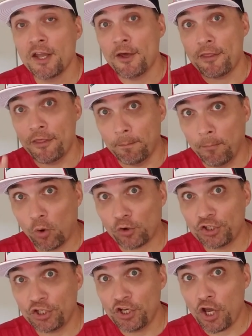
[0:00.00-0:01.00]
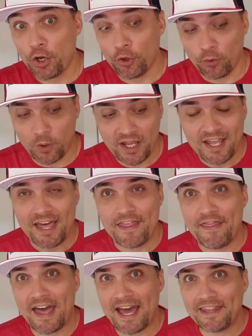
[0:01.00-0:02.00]
The more you know
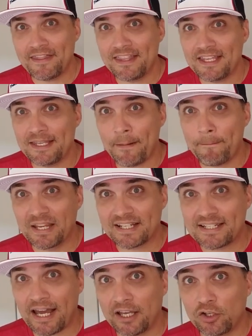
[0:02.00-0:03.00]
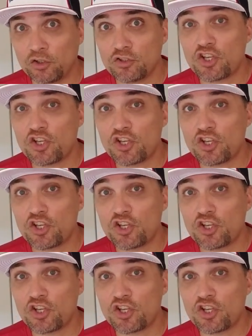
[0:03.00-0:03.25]
that the McDonald's